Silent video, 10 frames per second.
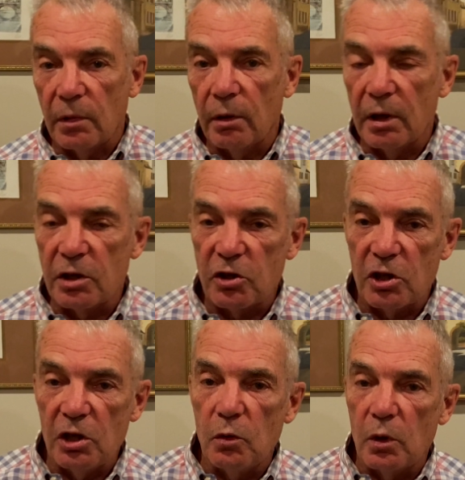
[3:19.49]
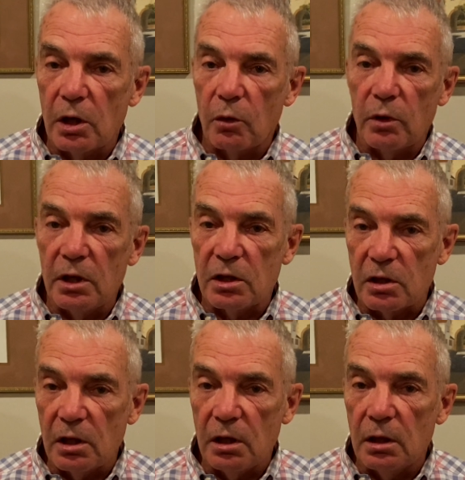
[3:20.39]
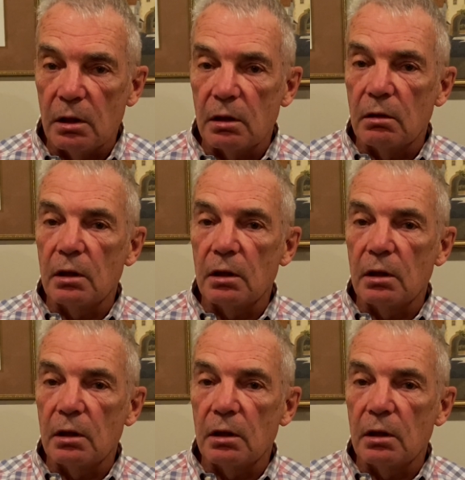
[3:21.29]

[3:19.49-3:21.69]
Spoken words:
and see where we see